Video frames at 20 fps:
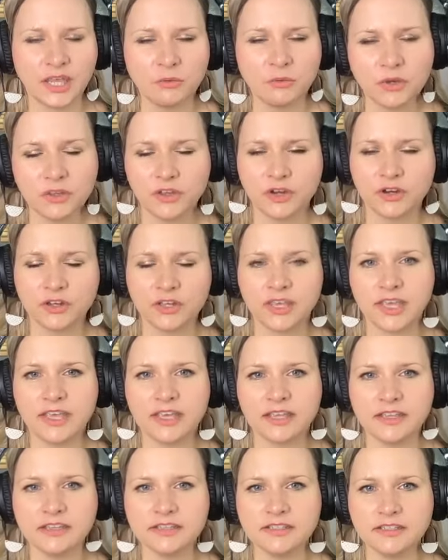in with our
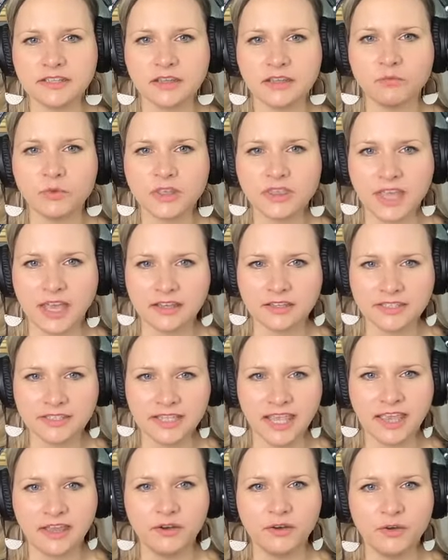kids with that
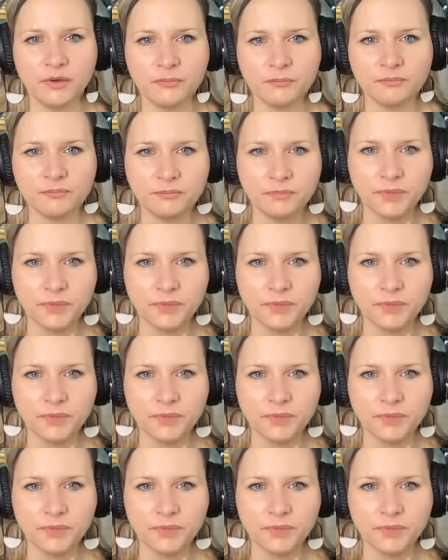scale?